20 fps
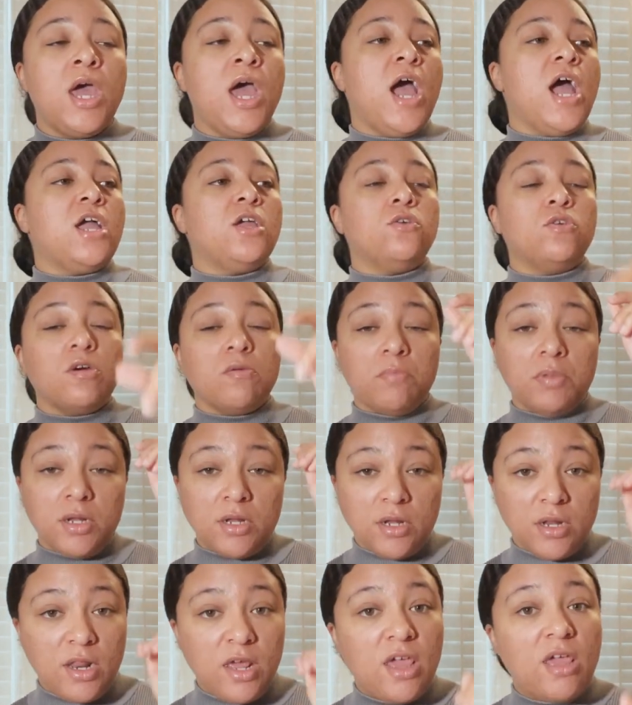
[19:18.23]
and you could
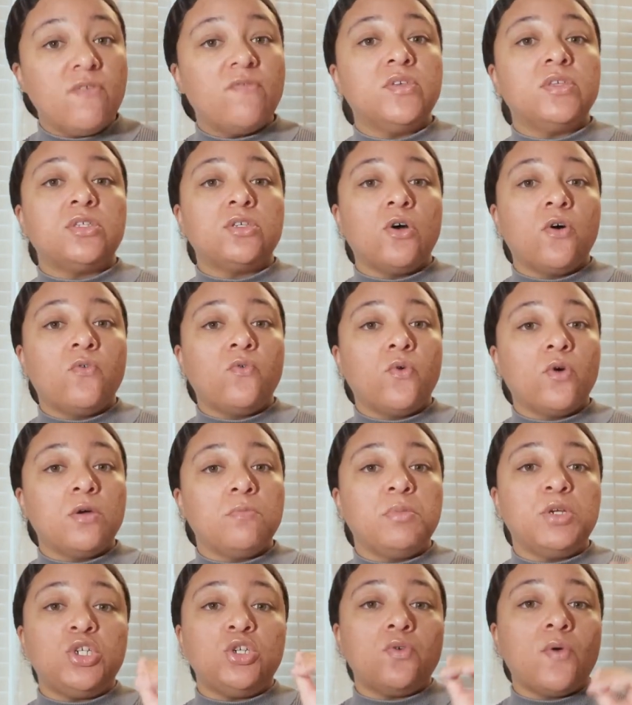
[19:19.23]
believe and so forth,
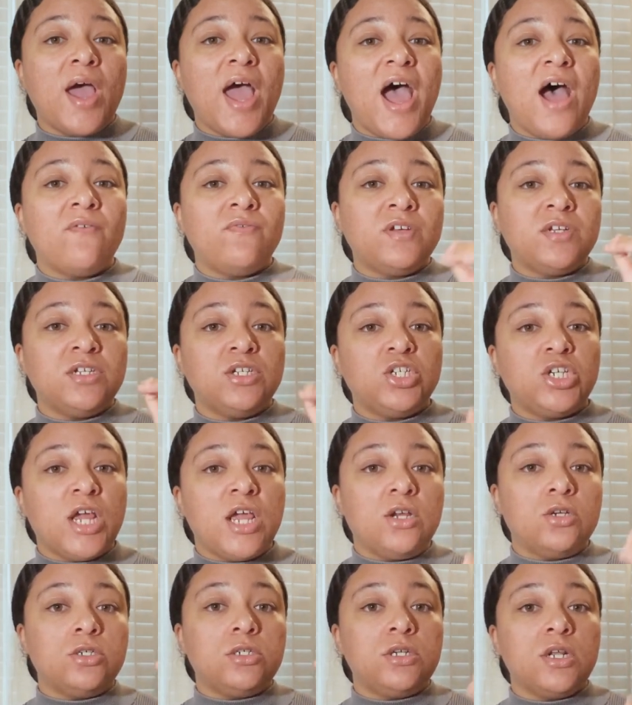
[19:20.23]
but you have to
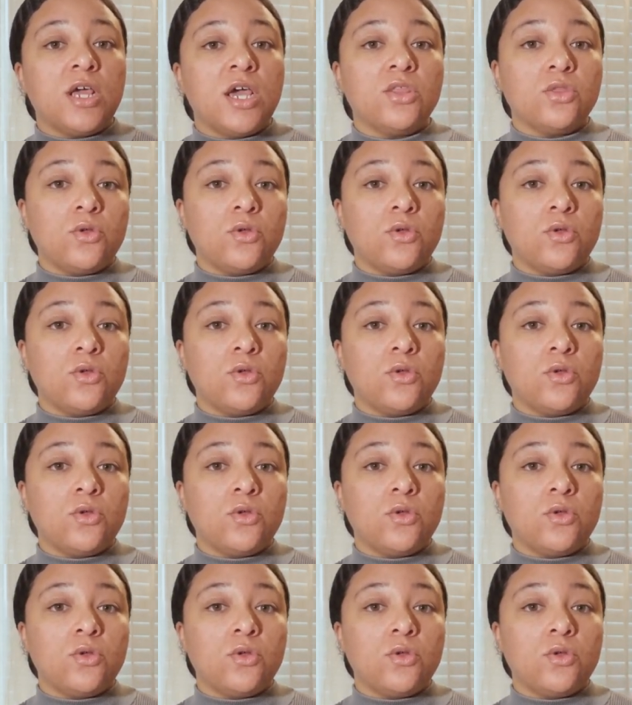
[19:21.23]
change together.